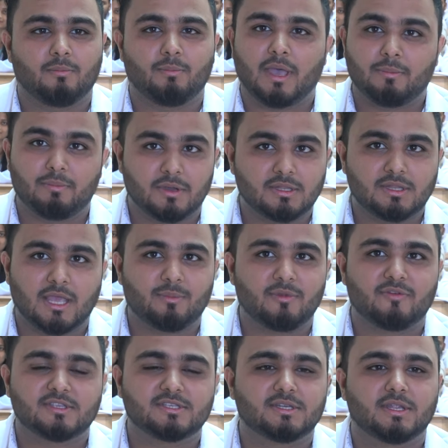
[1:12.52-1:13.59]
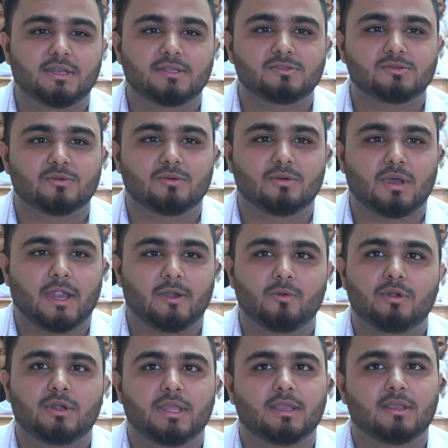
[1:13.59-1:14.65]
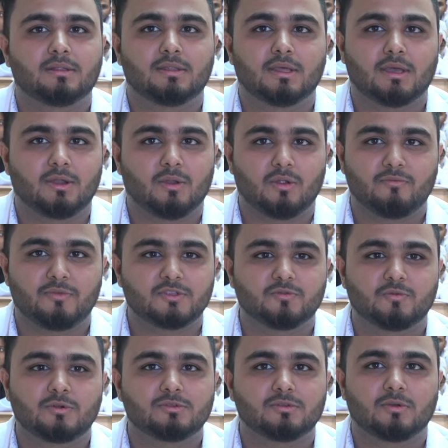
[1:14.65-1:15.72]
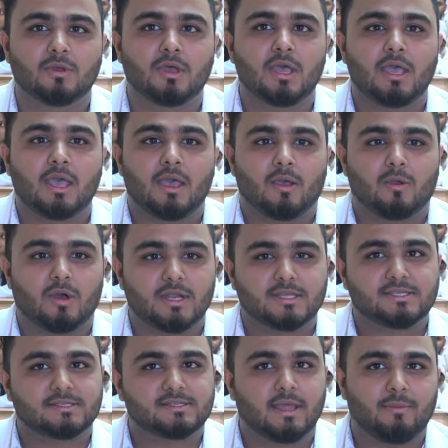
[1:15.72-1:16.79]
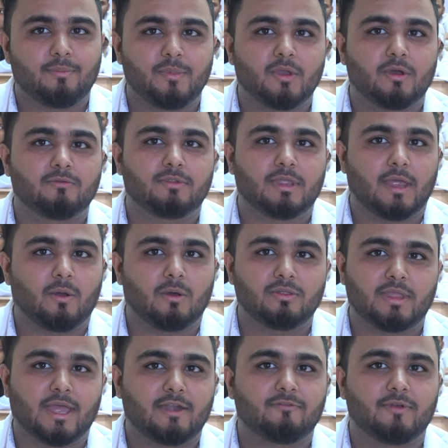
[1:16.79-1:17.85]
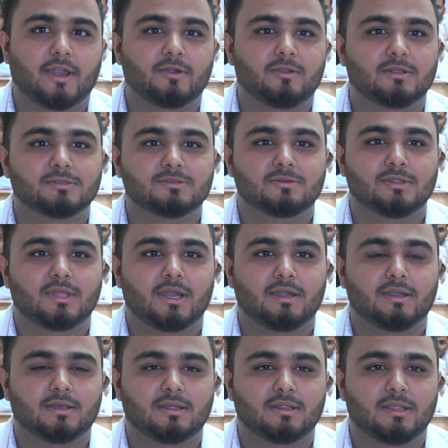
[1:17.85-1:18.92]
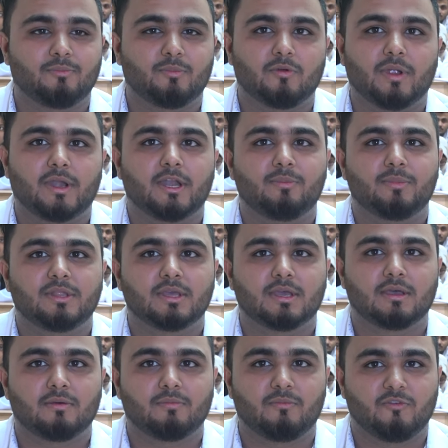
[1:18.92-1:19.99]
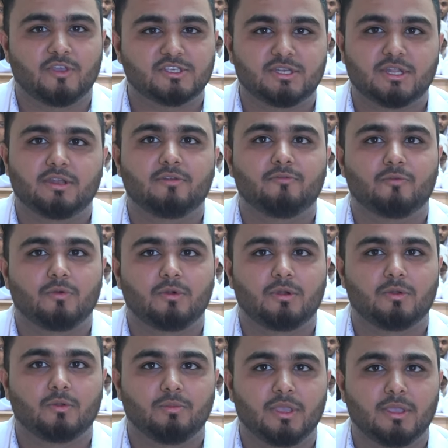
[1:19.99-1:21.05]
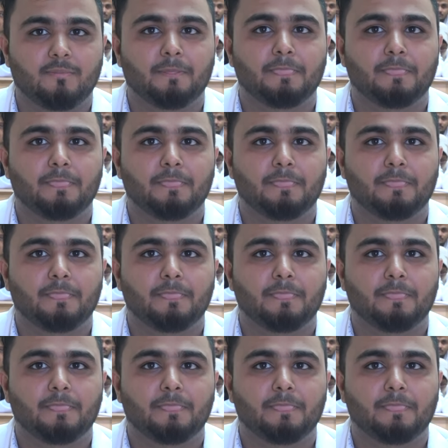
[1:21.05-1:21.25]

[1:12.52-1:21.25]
by birth I'm a vegetarian, so I don't eat the non-veg food. So college has helped me on that fact also, that they provided me the vegetarian food to me.